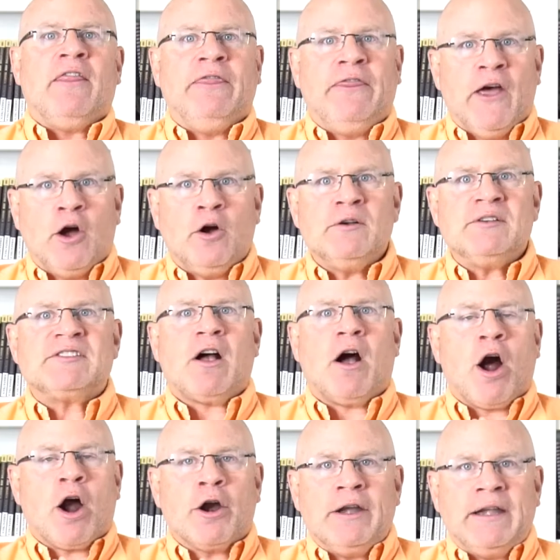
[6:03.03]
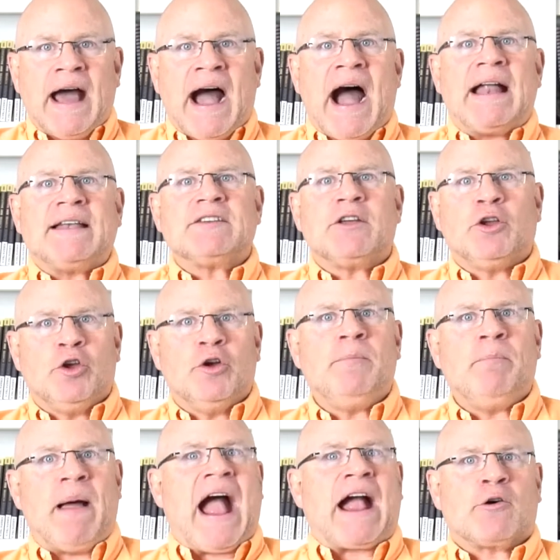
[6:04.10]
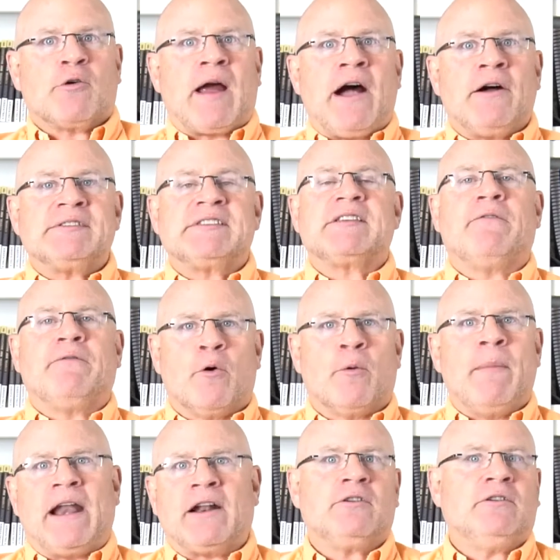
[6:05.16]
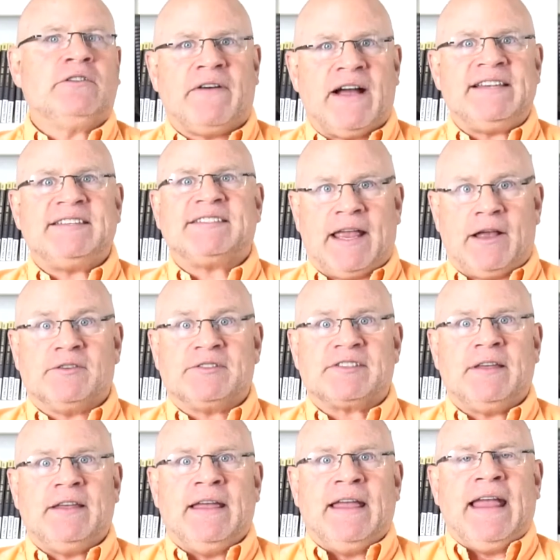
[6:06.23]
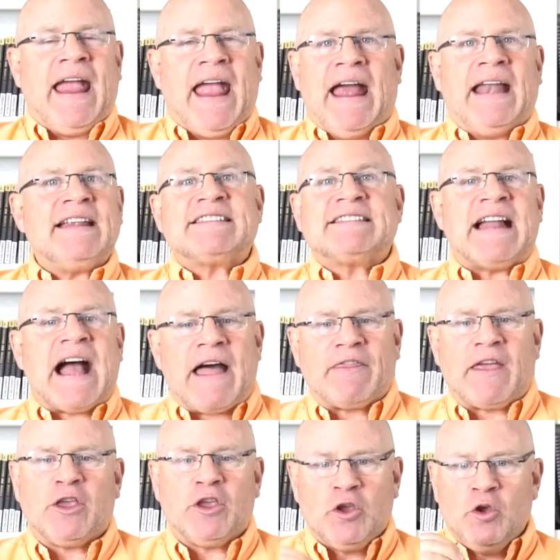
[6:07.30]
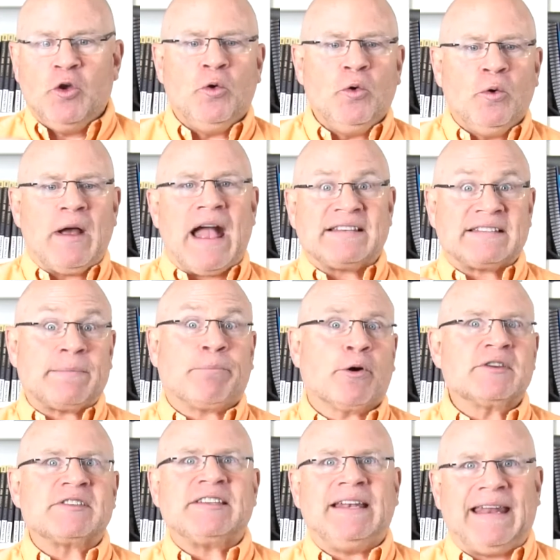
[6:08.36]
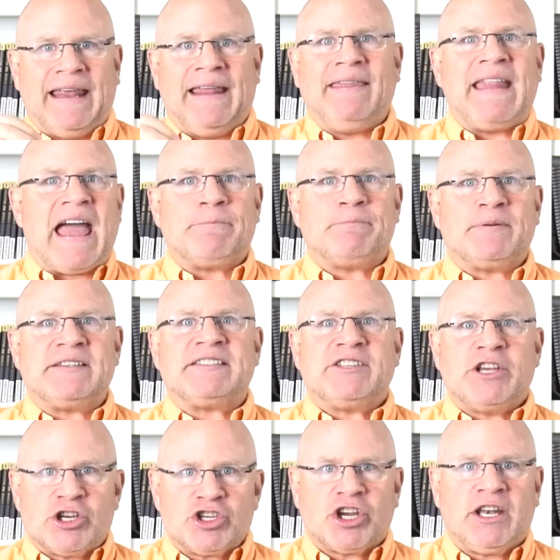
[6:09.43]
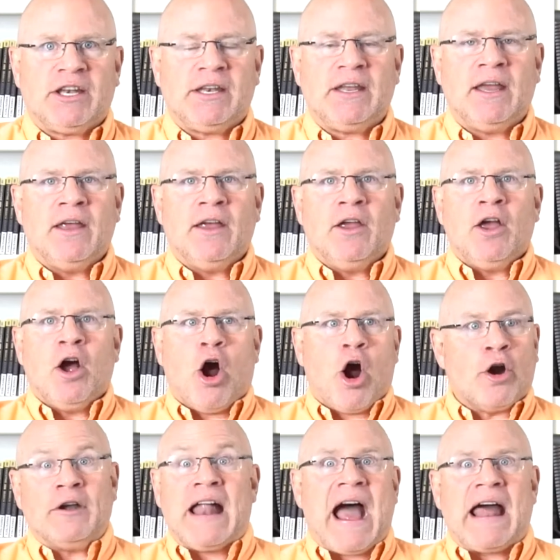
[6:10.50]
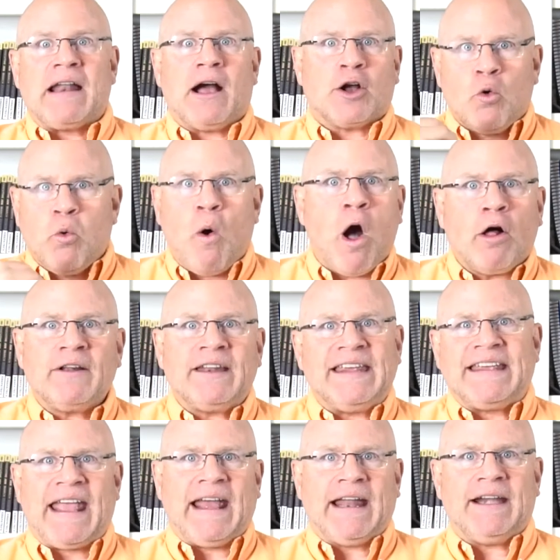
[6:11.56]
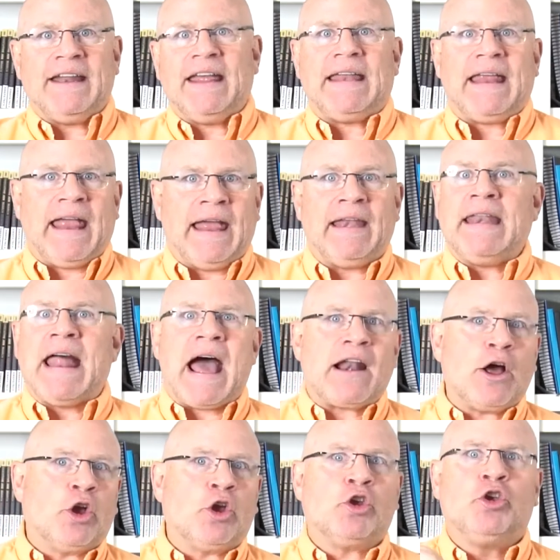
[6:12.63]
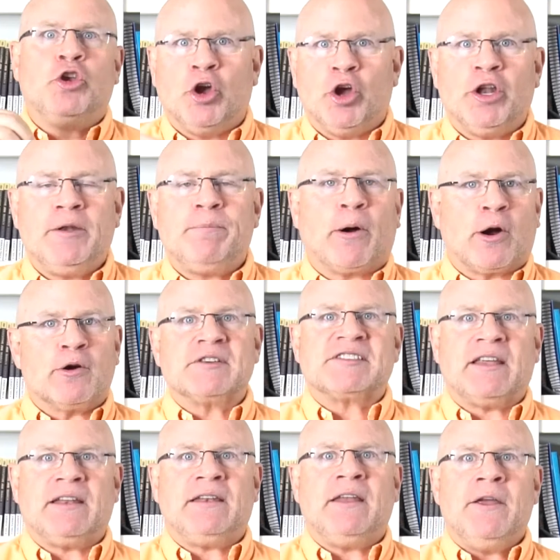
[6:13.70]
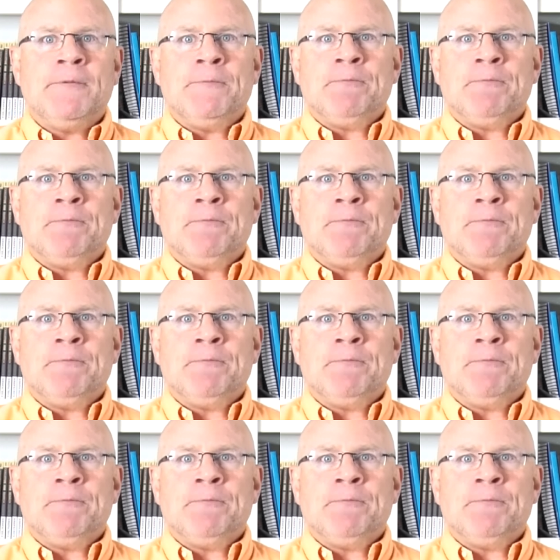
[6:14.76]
those are not good backgrounds for medical device sales. And it's not that you as a person in that position are not a quality candidate and not a good person